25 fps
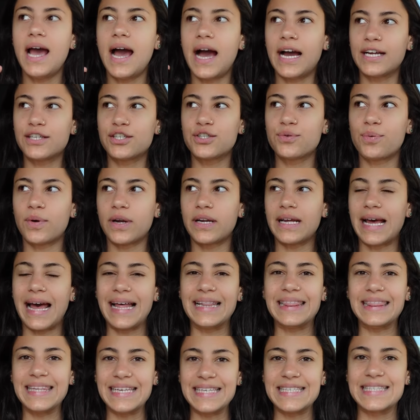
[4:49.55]
I just want to
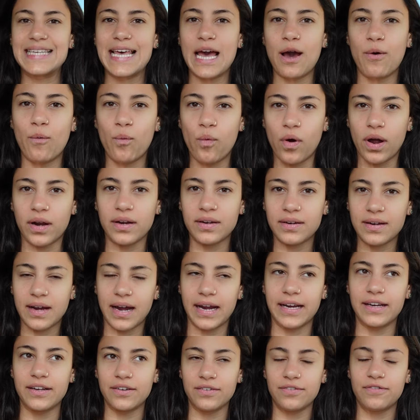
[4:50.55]
at least get one
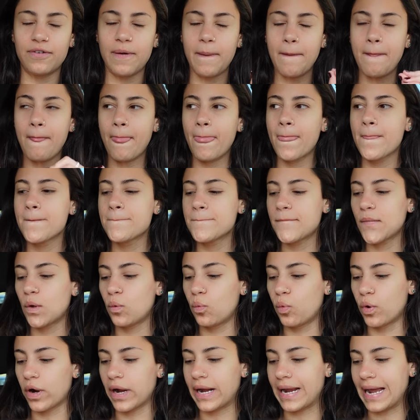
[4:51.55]
kind of
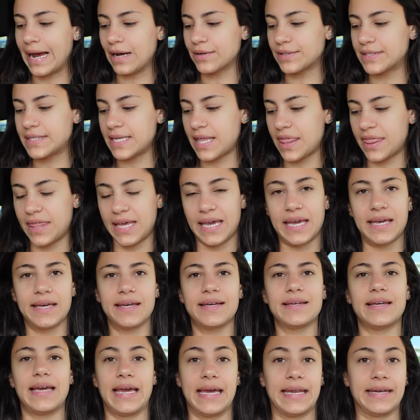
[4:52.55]
workout
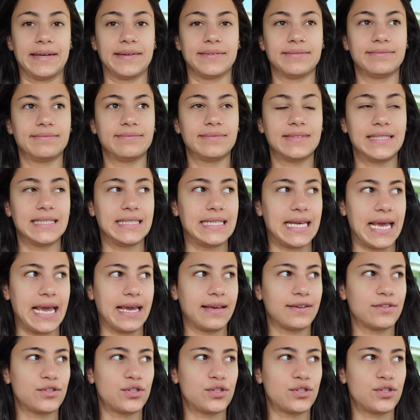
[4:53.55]
thing in today.